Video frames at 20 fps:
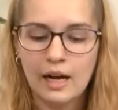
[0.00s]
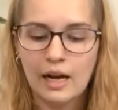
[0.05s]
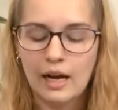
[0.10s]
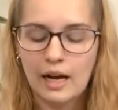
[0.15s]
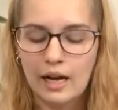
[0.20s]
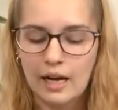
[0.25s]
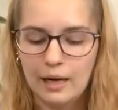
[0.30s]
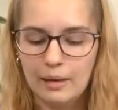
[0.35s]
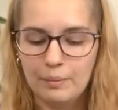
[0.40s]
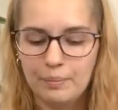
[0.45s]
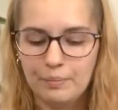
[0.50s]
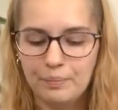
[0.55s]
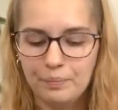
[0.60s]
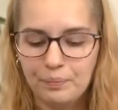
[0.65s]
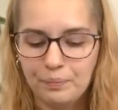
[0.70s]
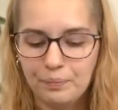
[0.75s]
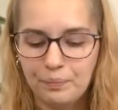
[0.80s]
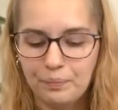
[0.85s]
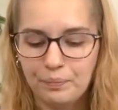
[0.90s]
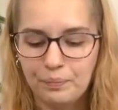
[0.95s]
Um,
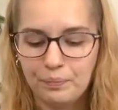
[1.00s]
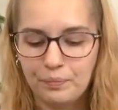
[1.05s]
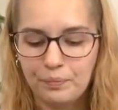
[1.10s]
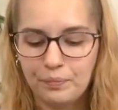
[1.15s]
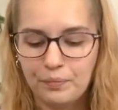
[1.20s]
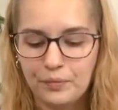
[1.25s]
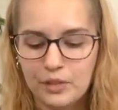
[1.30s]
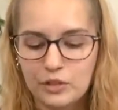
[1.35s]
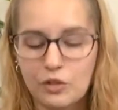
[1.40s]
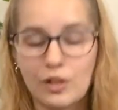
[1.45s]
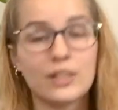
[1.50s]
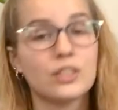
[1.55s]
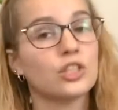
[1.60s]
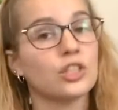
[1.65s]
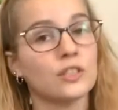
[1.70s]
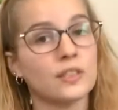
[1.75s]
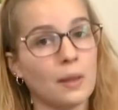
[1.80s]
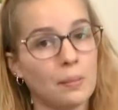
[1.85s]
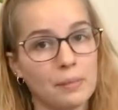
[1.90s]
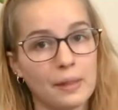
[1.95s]
so that's
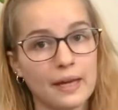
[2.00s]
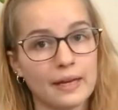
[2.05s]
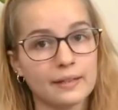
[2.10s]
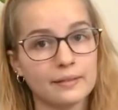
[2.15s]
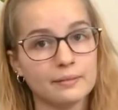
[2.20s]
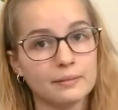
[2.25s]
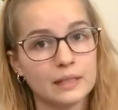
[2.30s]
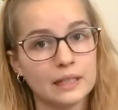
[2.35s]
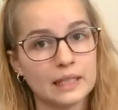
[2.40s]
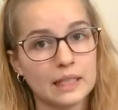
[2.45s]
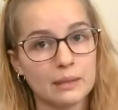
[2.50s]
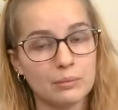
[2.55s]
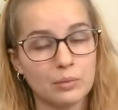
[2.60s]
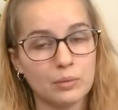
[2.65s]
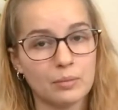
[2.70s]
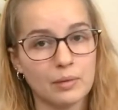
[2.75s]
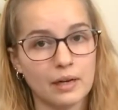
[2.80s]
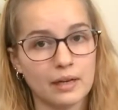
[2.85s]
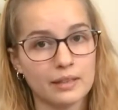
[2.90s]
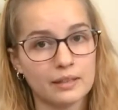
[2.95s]
just something to keep
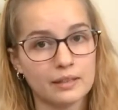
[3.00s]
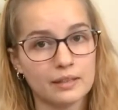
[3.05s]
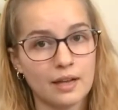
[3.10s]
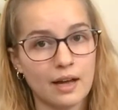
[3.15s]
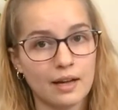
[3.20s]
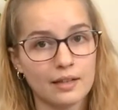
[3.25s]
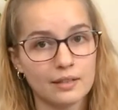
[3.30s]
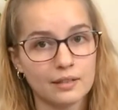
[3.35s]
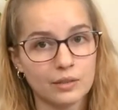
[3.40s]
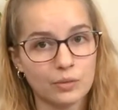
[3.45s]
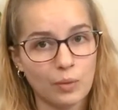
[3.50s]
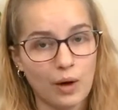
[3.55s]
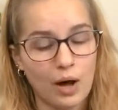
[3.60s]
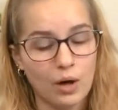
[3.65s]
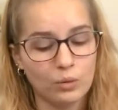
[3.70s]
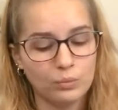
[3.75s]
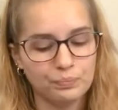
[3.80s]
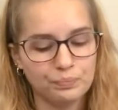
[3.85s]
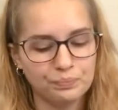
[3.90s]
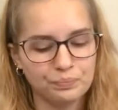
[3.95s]
in mind as
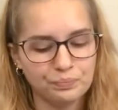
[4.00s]
well.